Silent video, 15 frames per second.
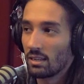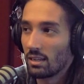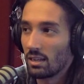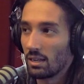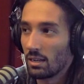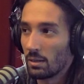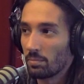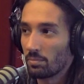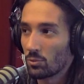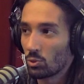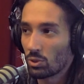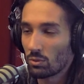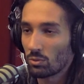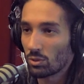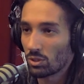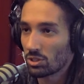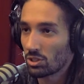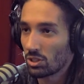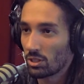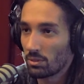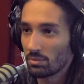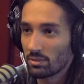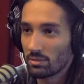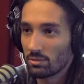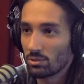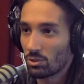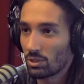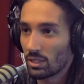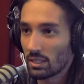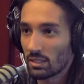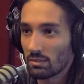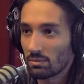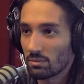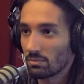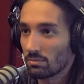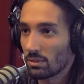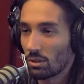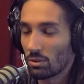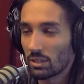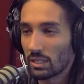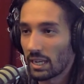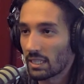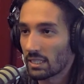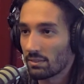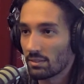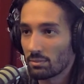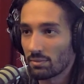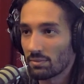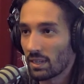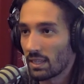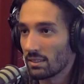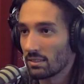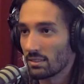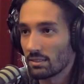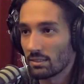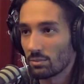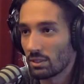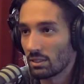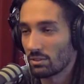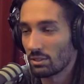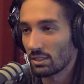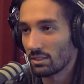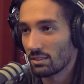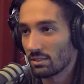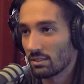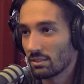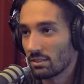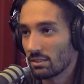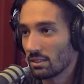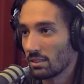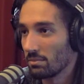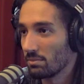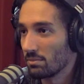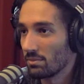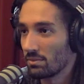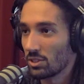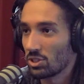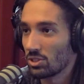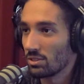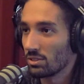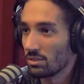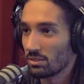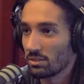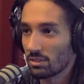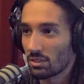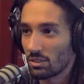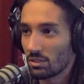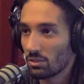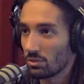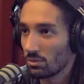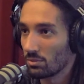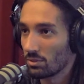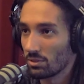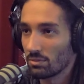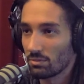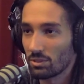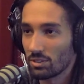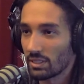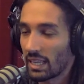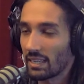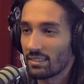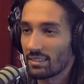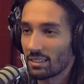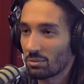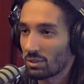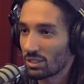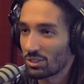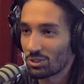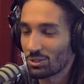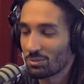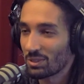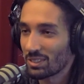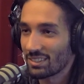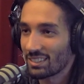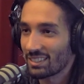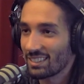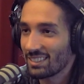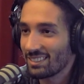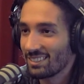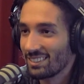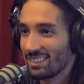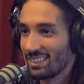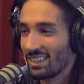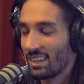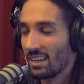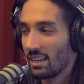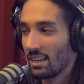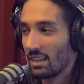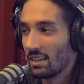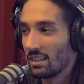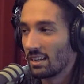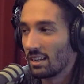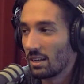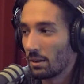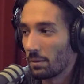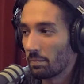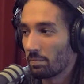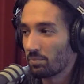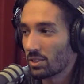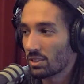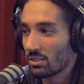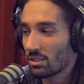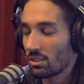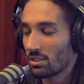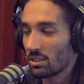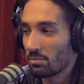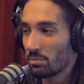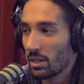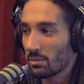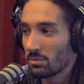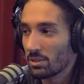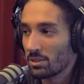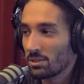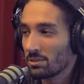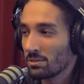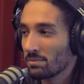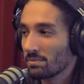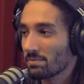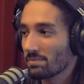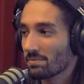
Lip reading: doing workshops, joining local activism events, whether it's vigils, cubes, just anything we can join basically. Started in Melbourne,